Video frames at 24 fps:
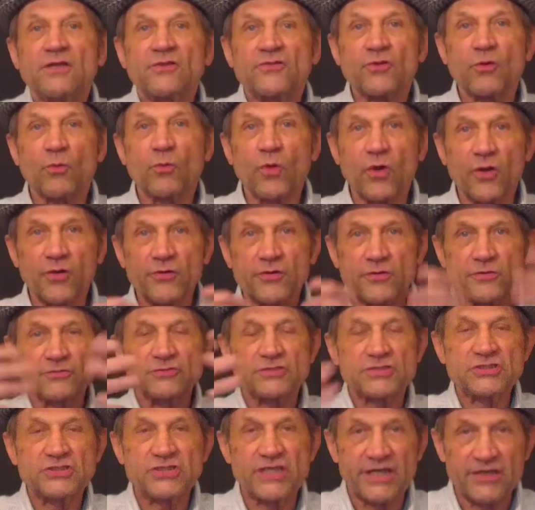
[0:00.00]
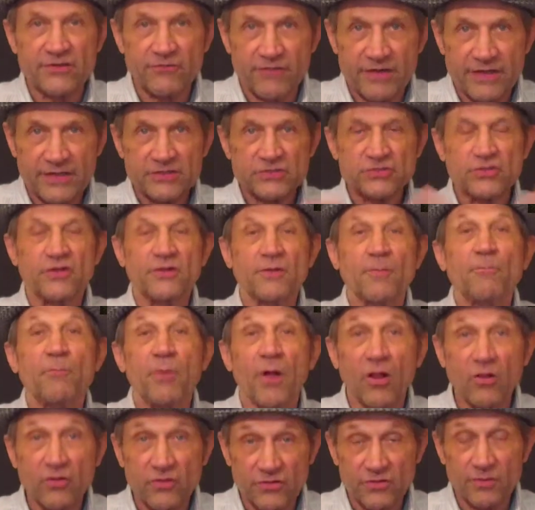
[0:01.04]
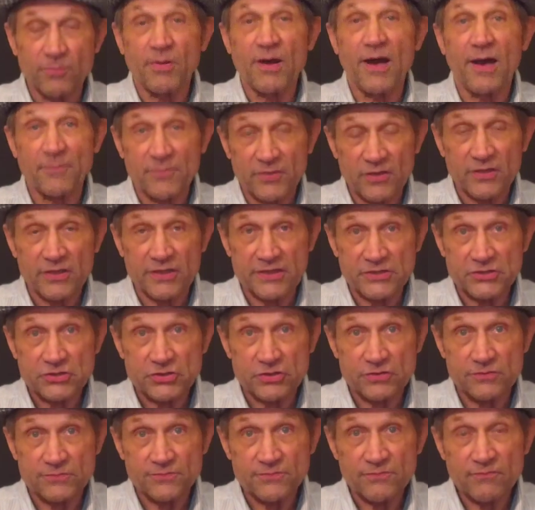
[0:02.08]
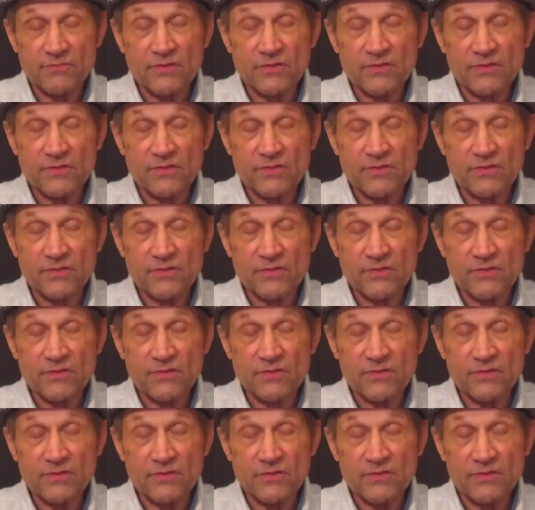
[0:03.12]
The workers, the generators, are the bulk of the population.